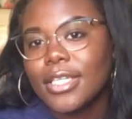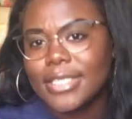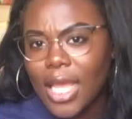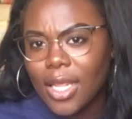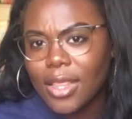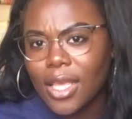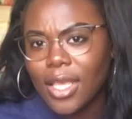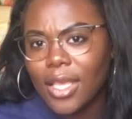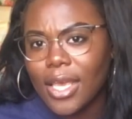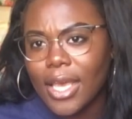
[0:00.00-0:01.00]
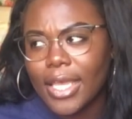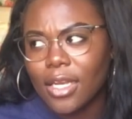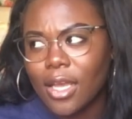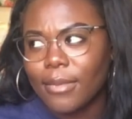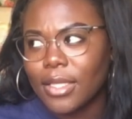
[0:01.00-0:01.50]
Is that a thing?
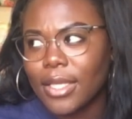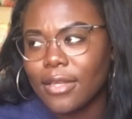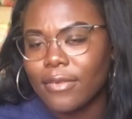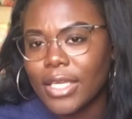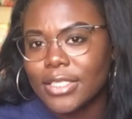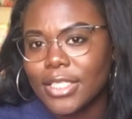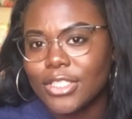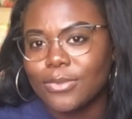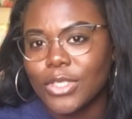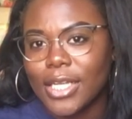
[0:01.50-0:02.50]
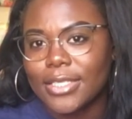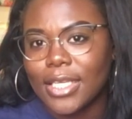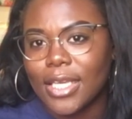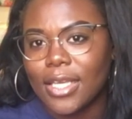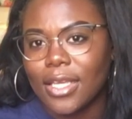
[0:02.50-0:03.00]
Economically advantaged? I'm trying to
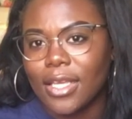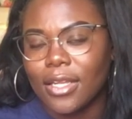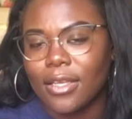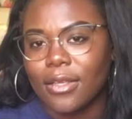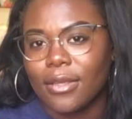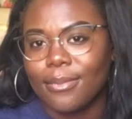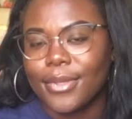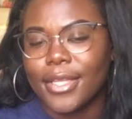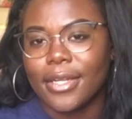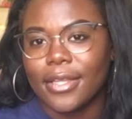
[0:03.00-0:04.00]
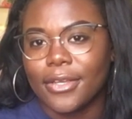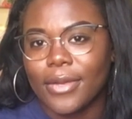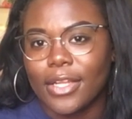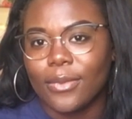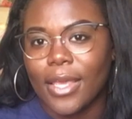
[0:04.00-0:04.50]
say it in a politically
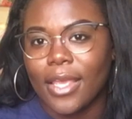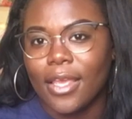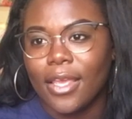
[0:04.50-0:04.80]
correct way.